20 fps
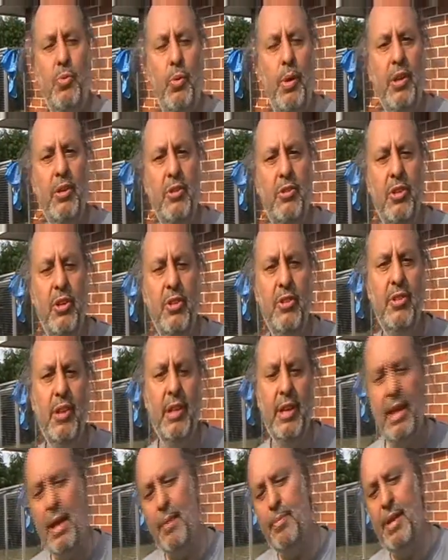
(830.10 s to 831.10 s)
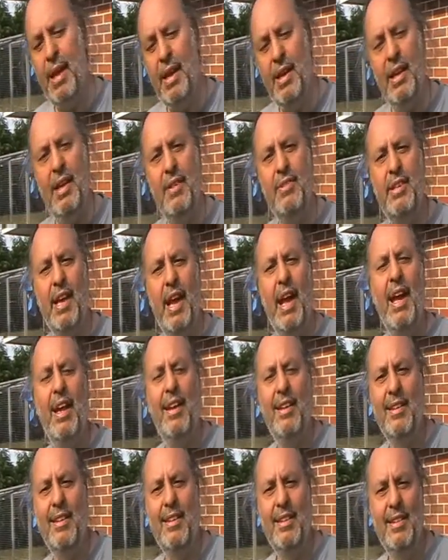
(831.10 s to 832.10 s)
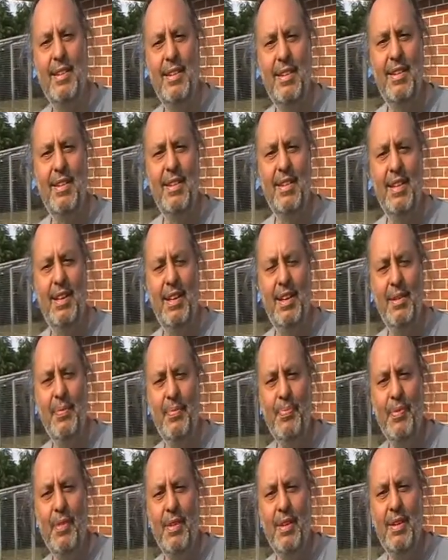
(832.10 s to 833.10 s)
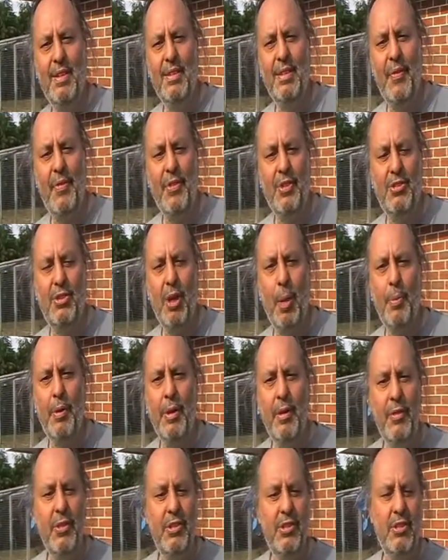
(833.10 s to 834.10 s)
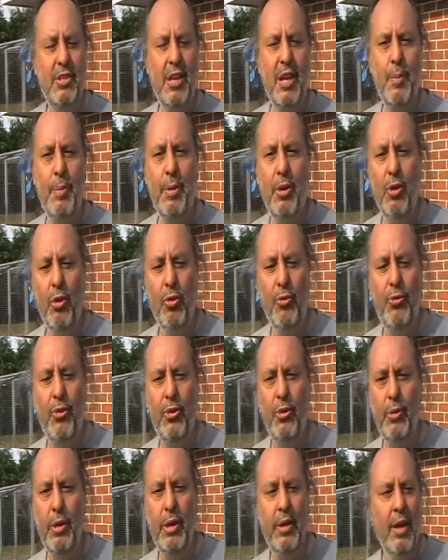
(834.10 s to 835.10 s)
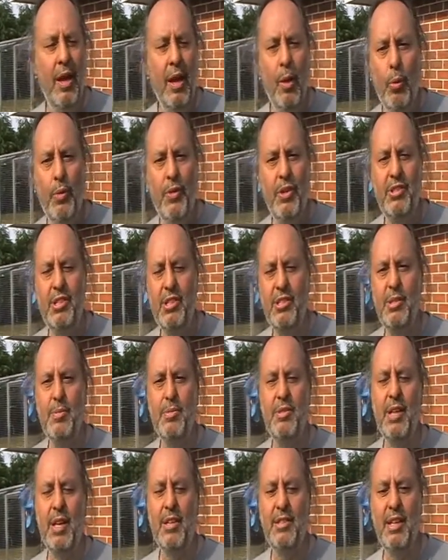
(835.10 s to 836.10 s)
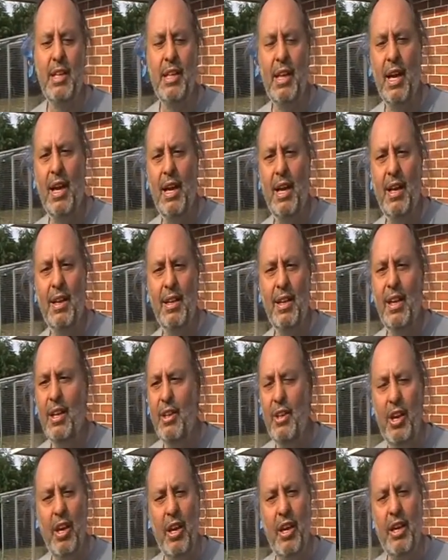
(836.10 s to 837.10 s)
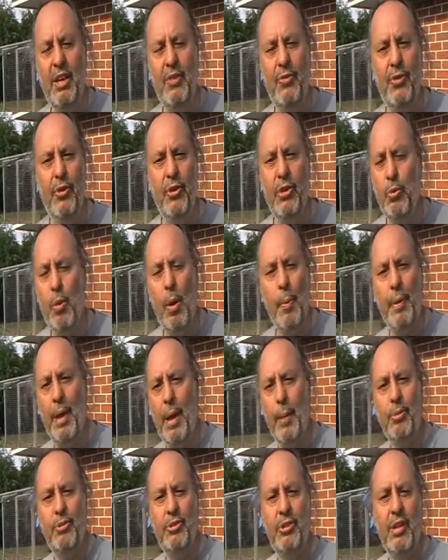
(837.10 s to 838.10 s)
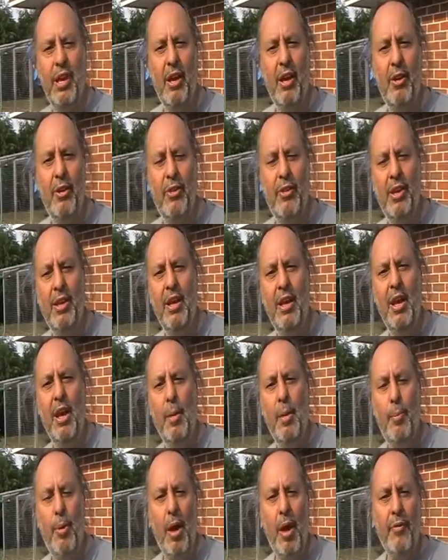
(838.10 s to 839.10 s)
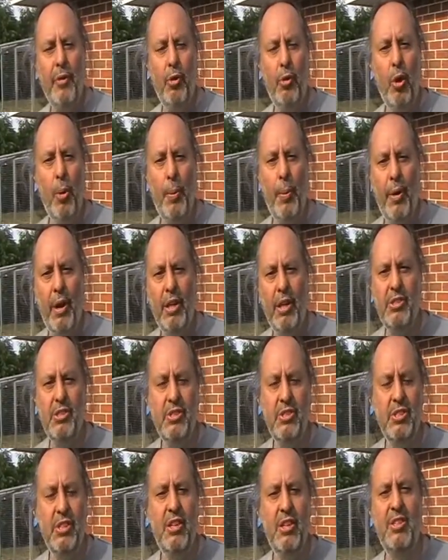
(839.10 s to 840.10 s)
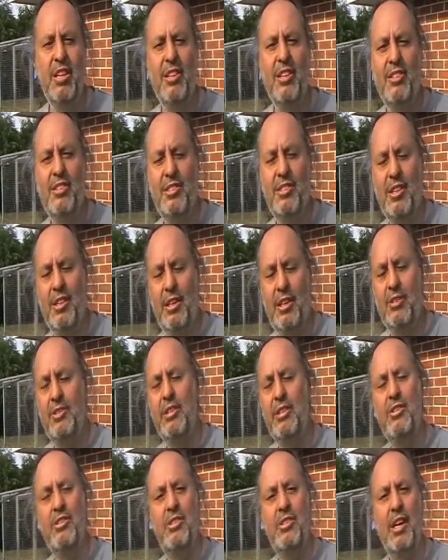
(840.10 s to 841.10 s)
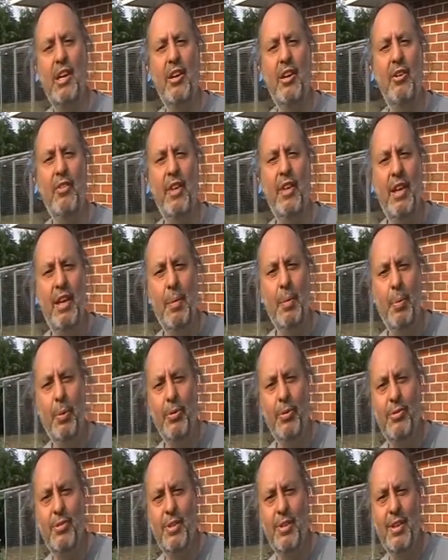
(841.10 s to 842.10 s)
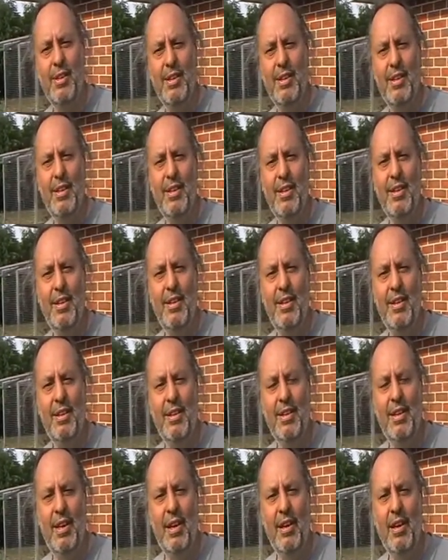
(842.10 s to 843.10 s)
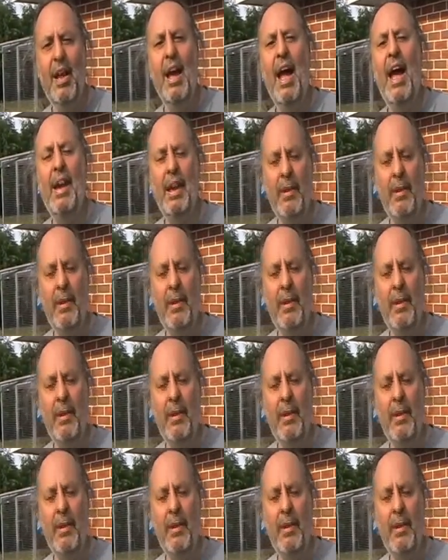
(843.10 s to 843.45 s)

week or two. So come down and give us a hand, you know. Nothing's stopping you. This is going to be your food. When the system starts to hit hard, you're going to need food. You won't be able to go to the private corporations and continue sucking on their nipples, you know. And